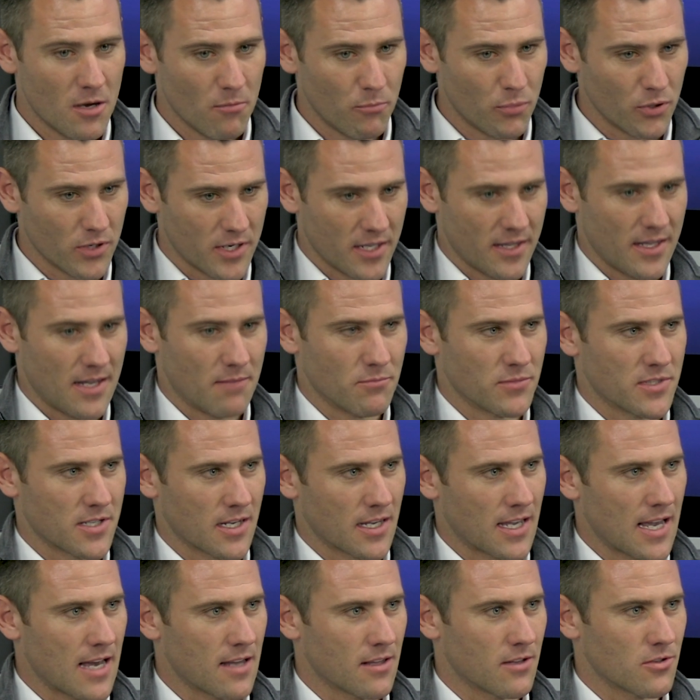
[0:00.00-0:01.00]
putting them
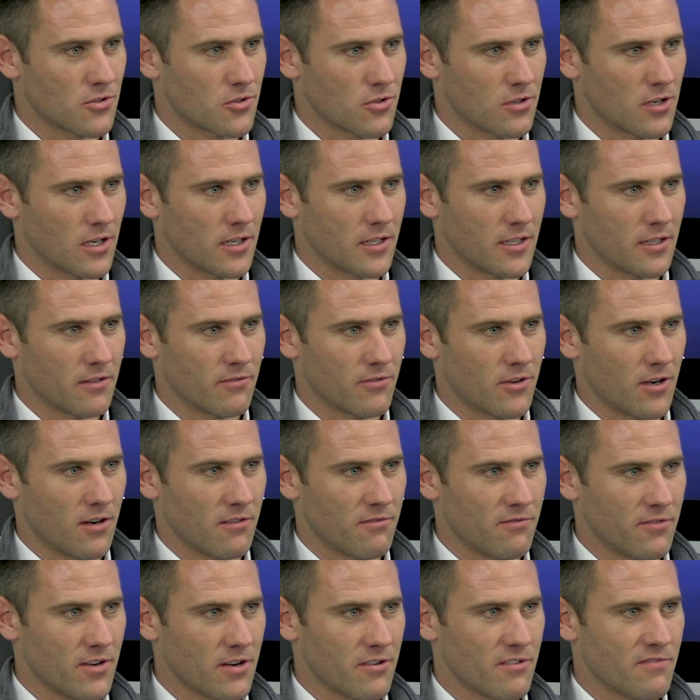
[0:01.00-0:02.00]
together, suddenly you've got a
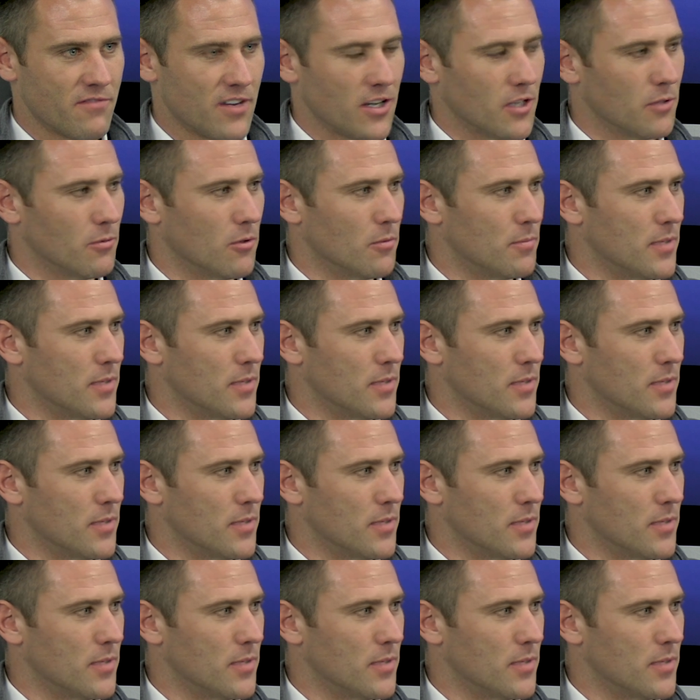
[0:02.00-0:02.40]
very valuable